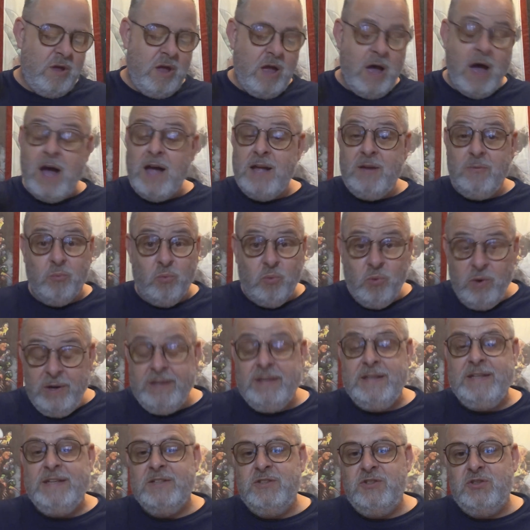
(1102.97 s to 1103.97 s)
I
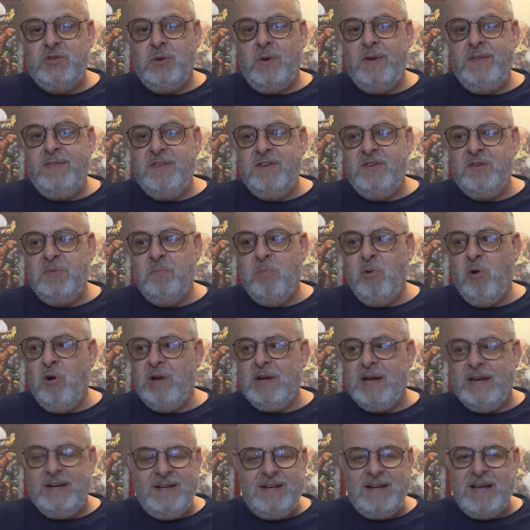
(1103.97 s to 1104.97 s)
really enjoyed this
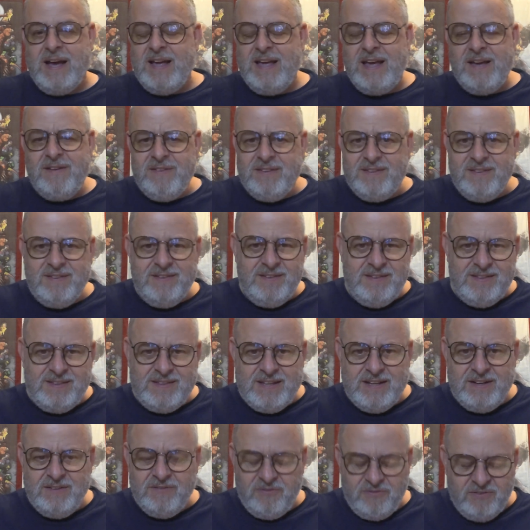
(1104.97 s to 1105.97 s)
book. I
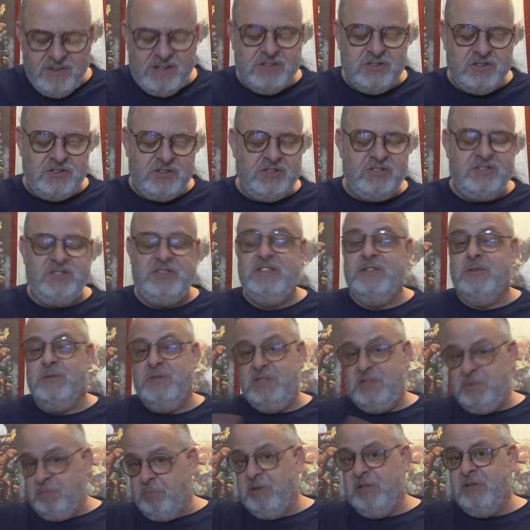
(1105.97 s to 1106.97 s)
didn't finish the
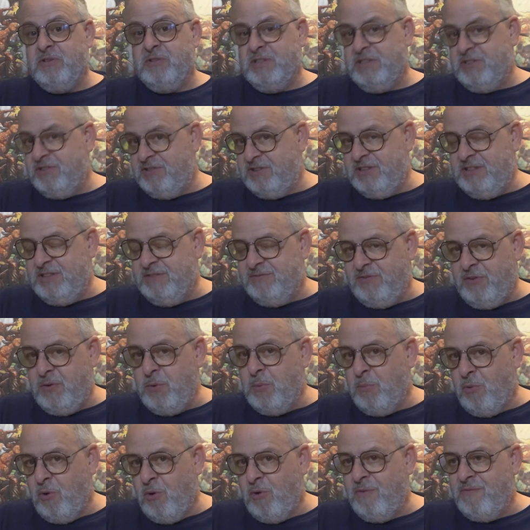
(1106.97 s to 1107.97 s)
series, but you're going to see a few
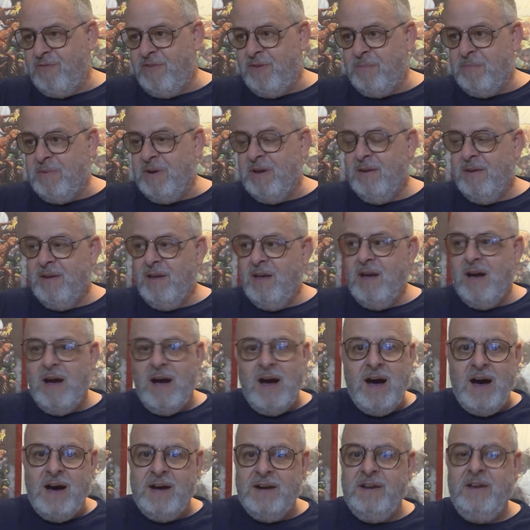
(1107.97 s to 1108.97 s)
more of them
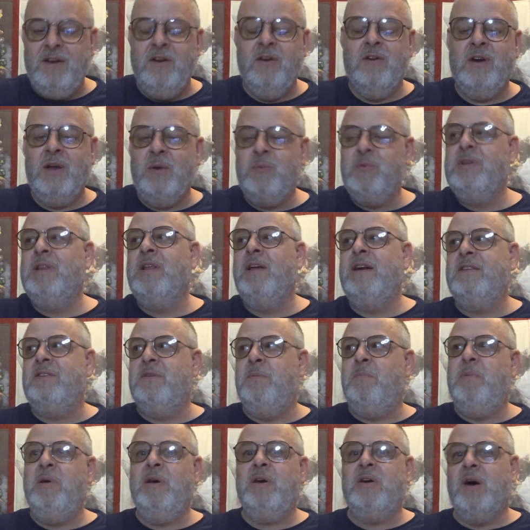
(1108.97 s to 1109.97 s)
on here. And I would like to
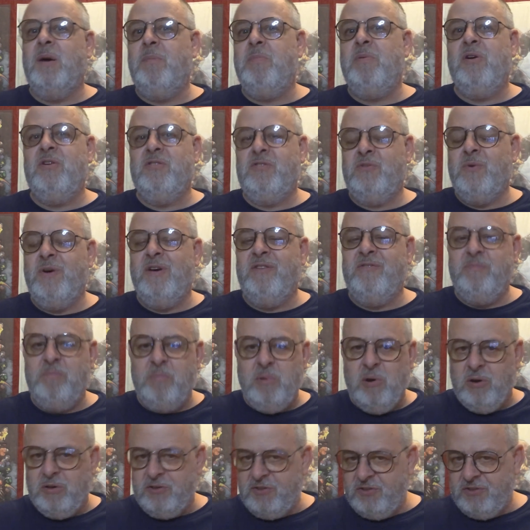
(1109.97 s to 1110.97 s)
pick up all 12
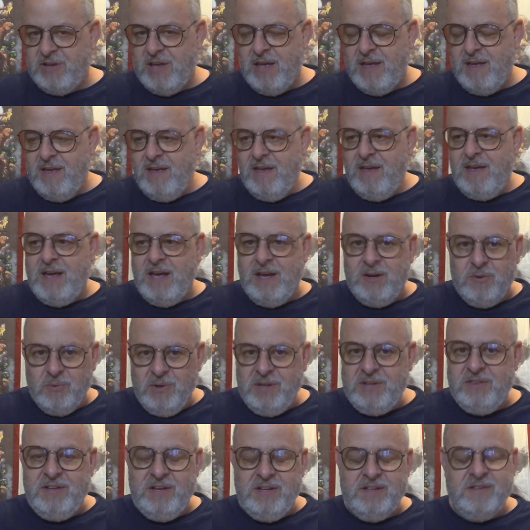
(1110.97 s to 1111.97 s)
books and
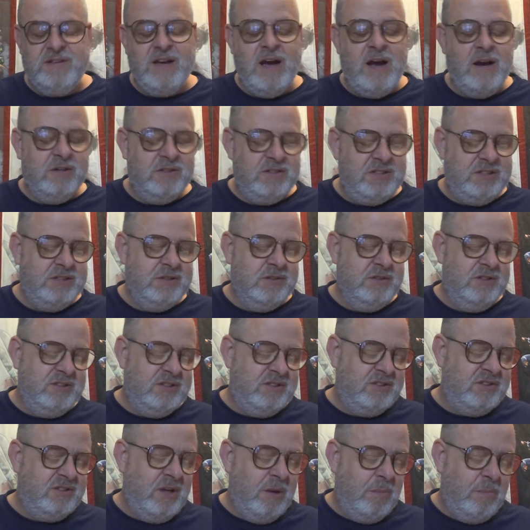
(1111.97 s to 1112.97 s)
read the entire series
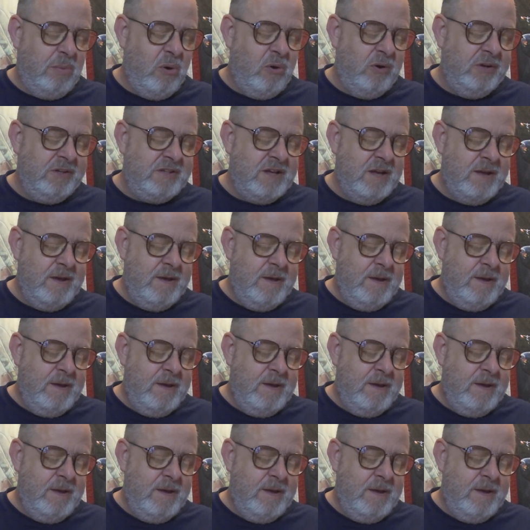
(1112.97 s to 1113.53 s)
at some point.